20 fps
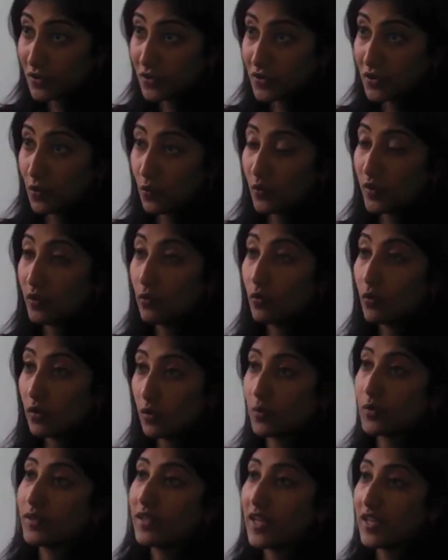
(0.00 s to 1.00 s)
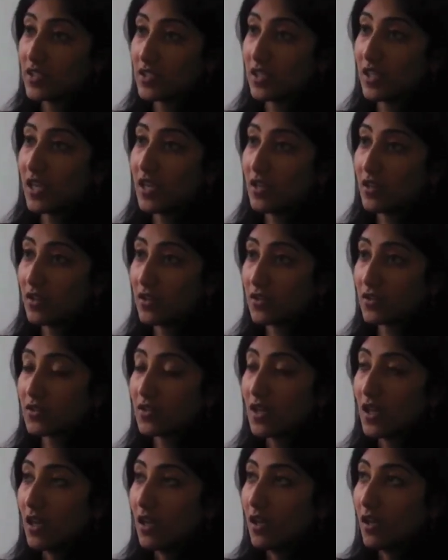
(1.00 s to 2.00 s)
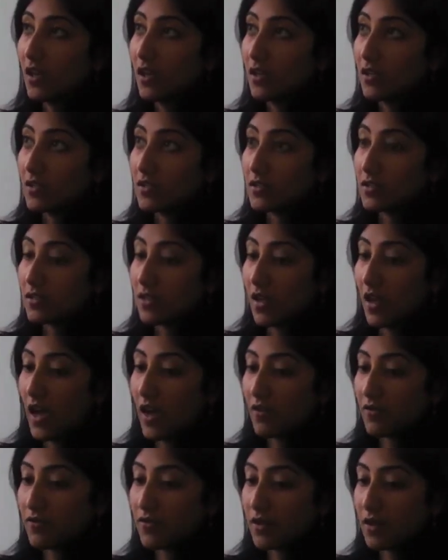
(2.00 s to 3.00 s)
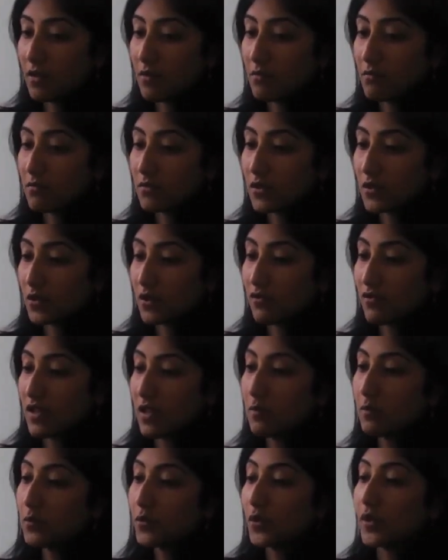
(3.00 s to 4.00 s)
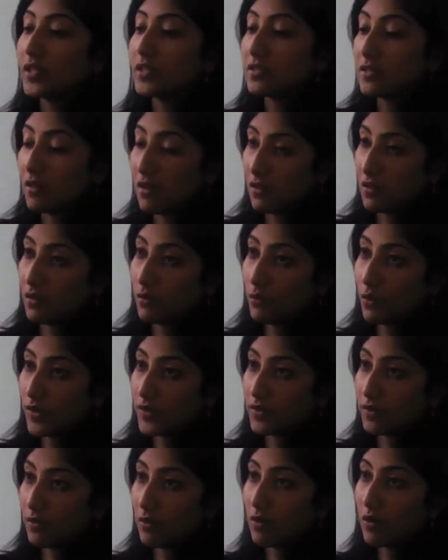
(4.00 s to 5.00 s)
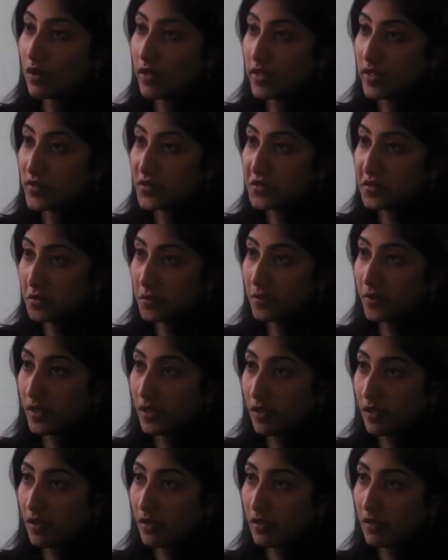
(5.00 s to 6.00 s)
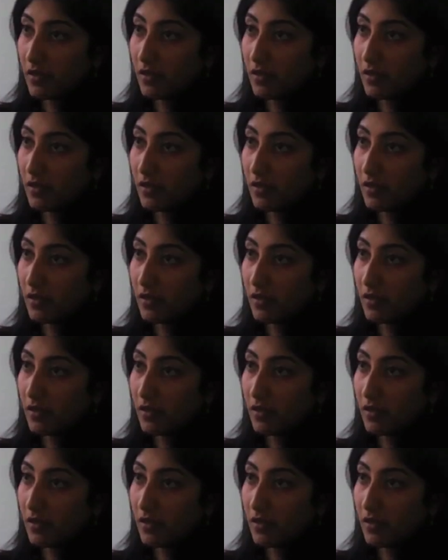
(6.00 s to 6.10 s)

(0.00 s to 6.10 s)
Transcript: So we work with educators to have them sort of imprint on the work they're already doing,